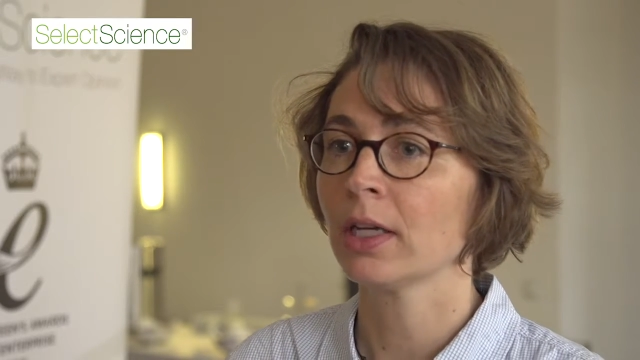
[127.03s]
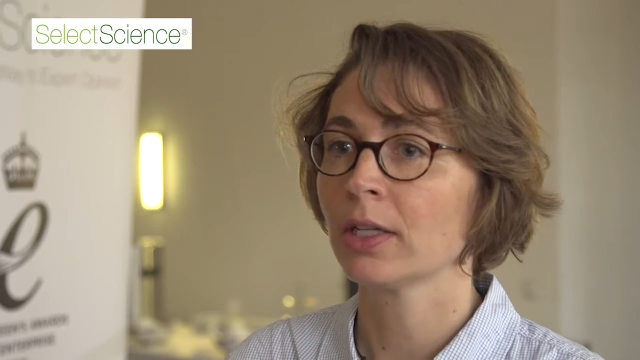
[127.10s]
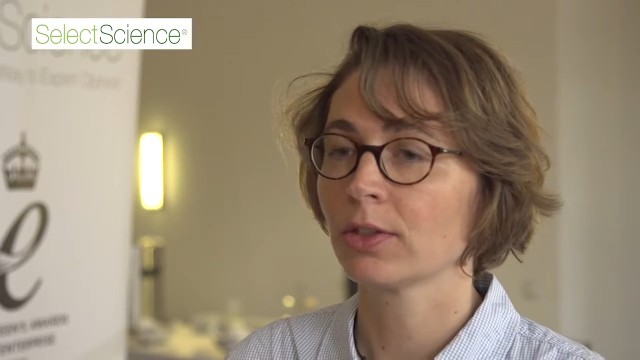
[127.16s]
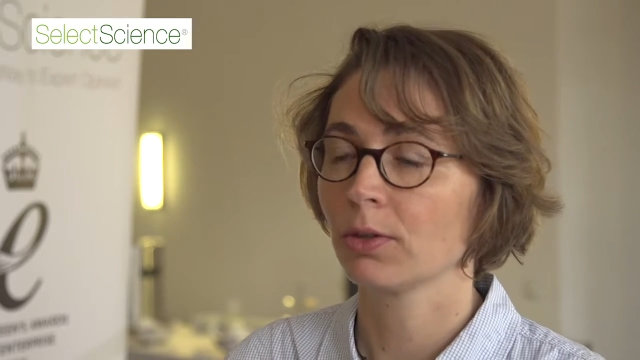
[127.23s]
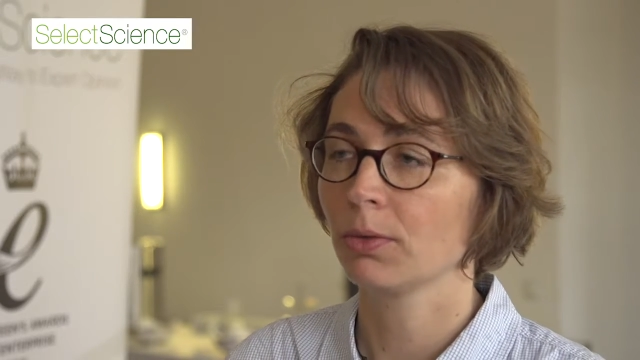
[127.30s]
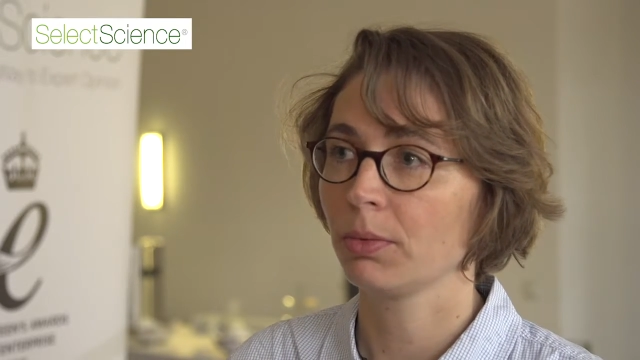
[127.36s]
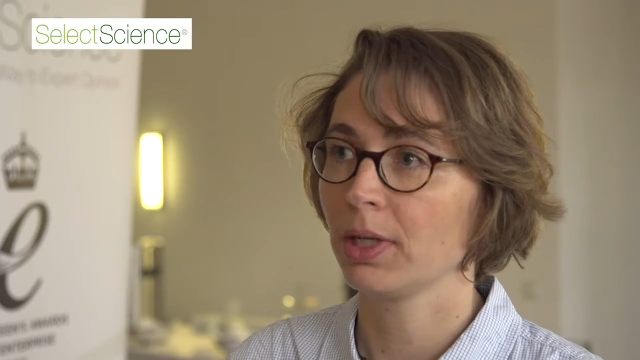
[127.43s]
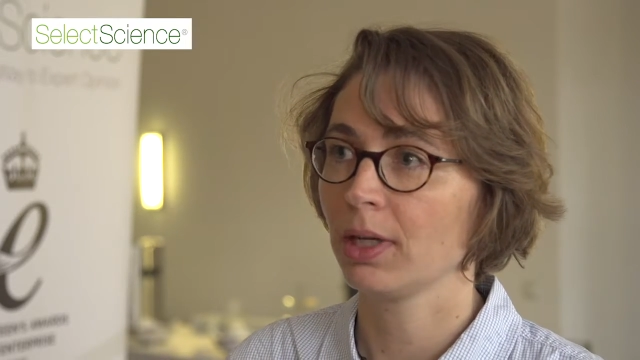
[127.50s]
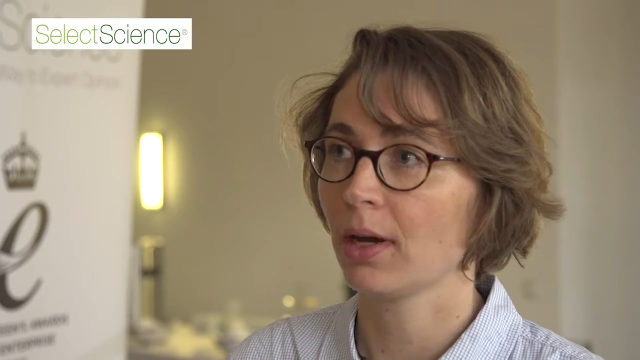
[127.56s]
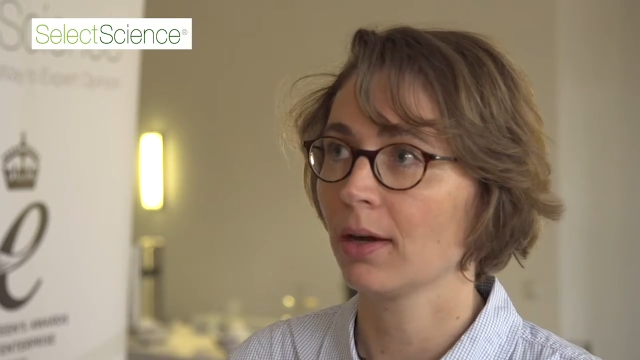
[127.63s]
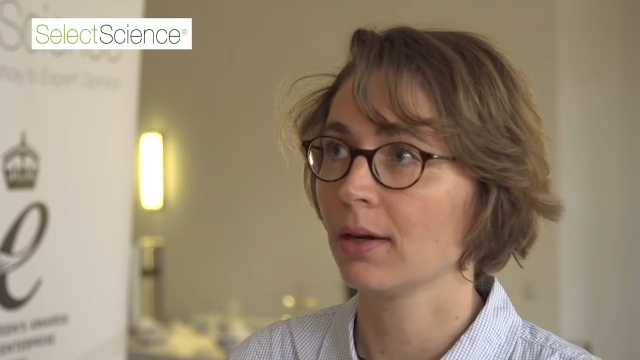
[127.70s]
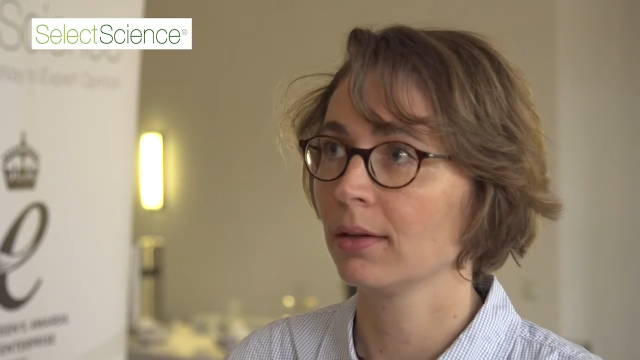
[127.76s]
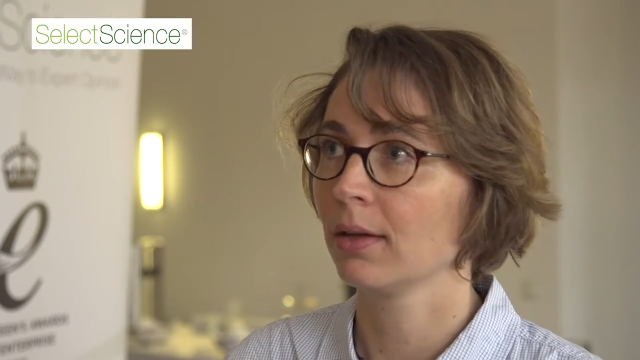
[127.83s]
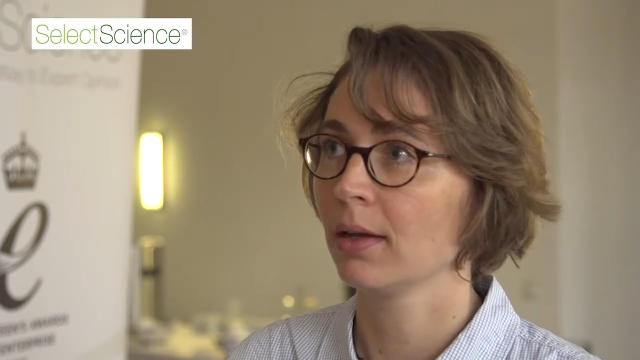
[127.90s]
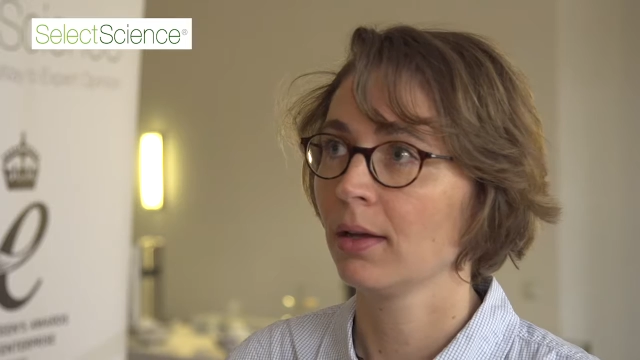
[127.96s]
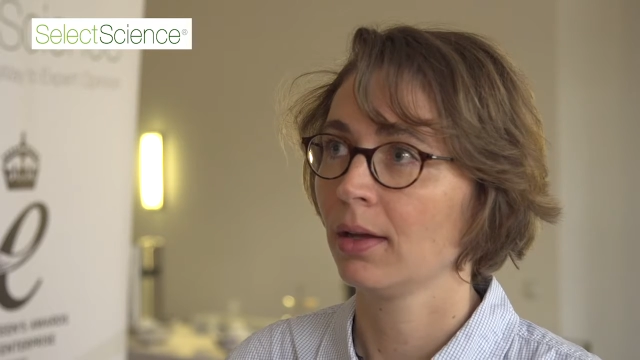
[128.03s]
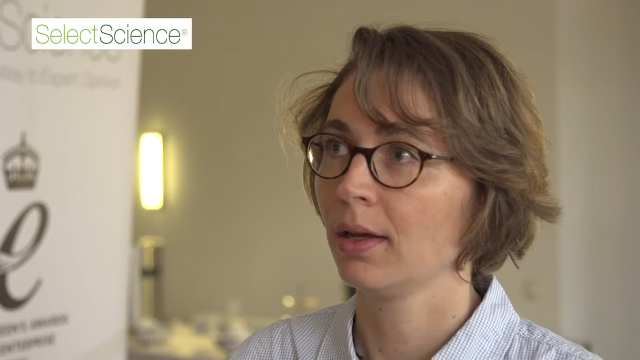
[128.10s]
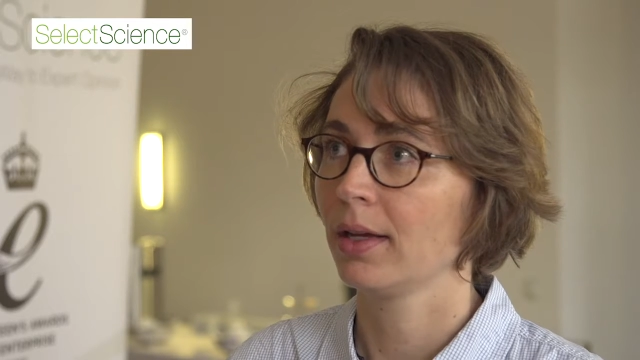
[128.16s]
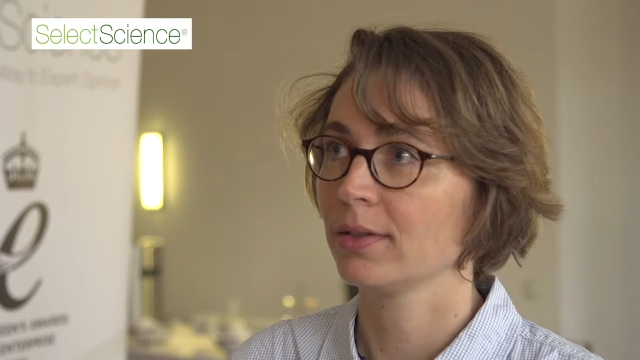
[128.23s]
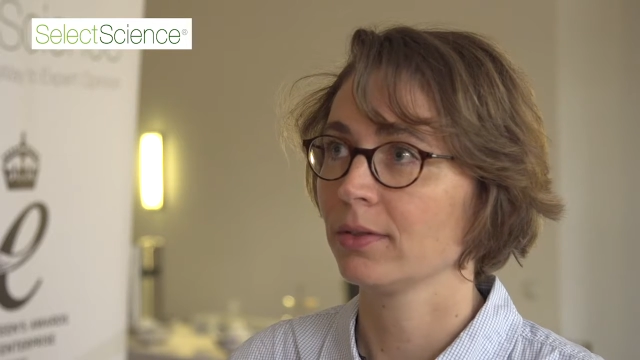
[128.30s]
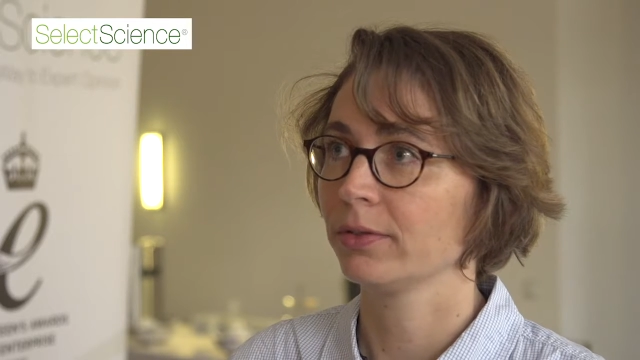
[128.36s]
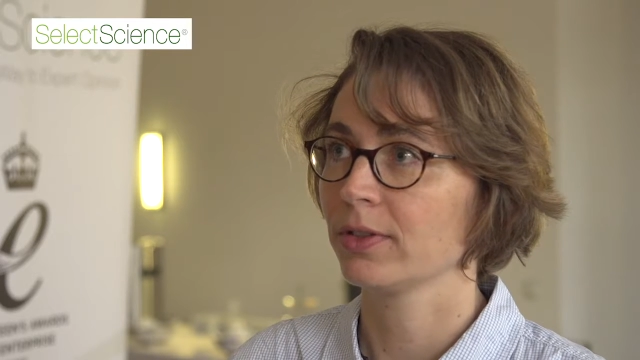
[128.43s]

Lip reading: So we are, as a